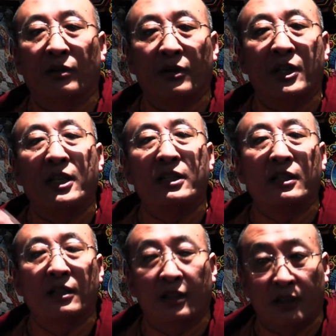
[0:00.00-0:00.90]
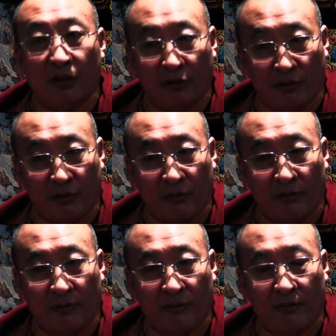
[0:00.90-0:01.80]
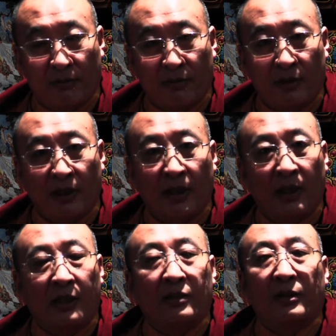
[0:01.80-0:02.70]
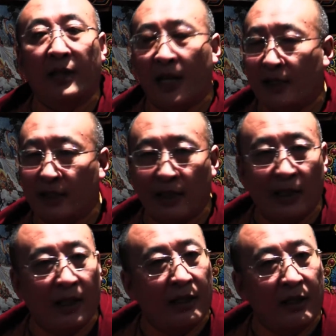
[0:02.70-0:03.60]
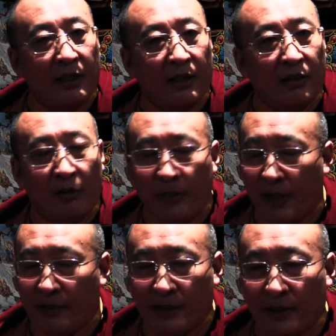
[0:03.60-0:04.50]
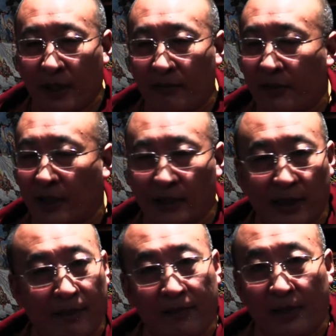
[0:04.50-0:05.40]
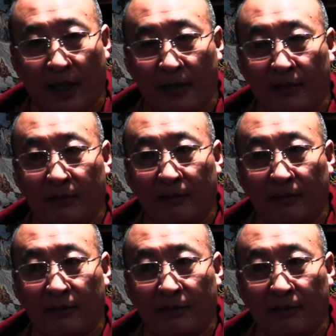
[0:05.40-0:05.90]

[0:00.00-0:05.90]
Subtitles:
teach the children. So that's your parents have to accept that.